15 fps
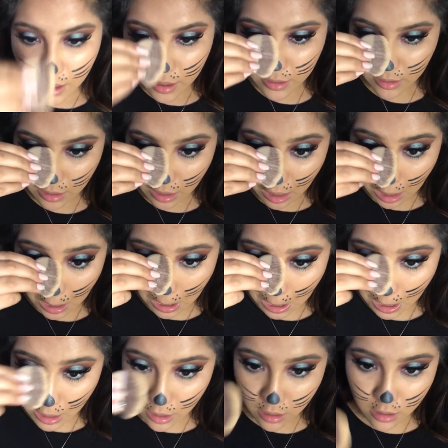And then
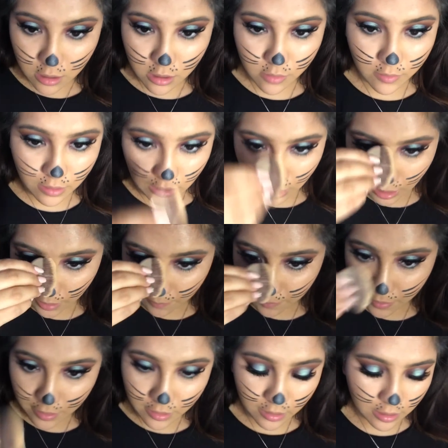you want to like
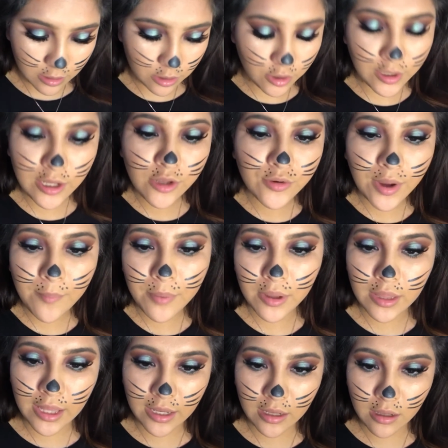put, you can put
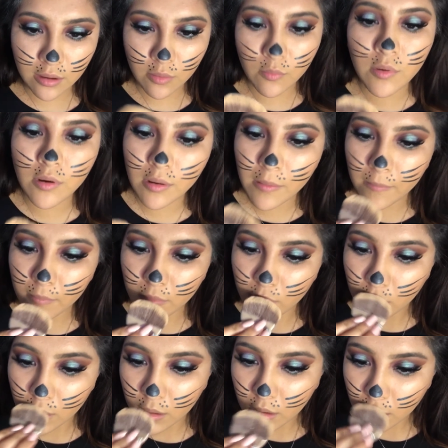like, well,
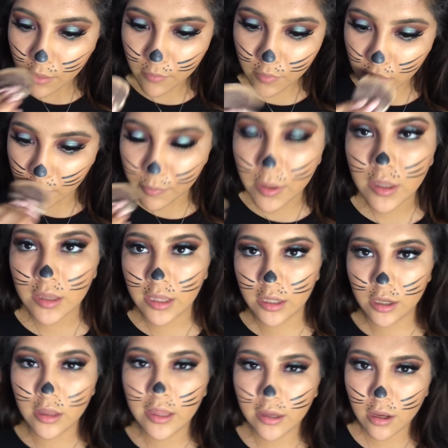we're gonna put
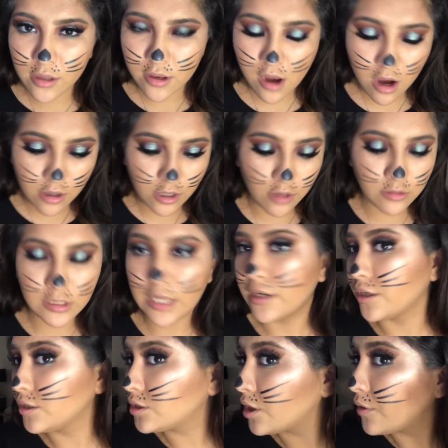glitter like on our nose
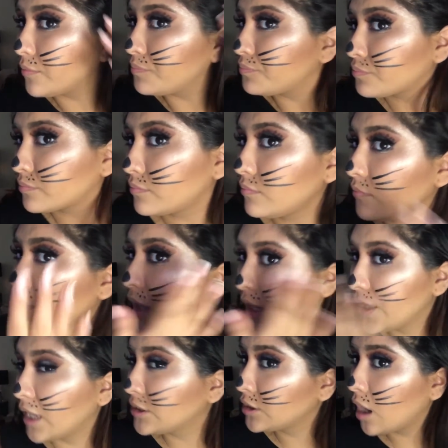later. So
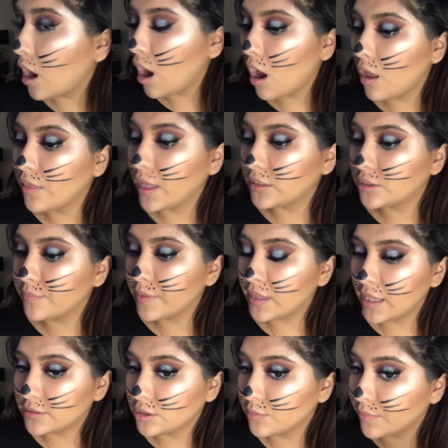that should be
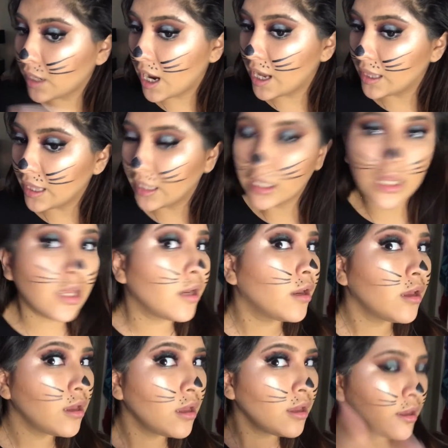like super highlighted.